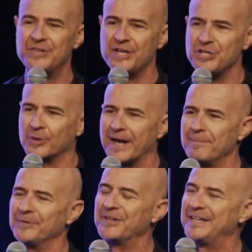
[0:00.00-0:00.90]
then you're
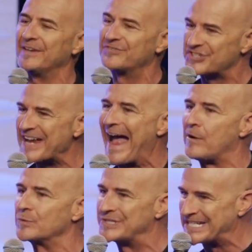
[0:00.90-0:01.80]
able to give sound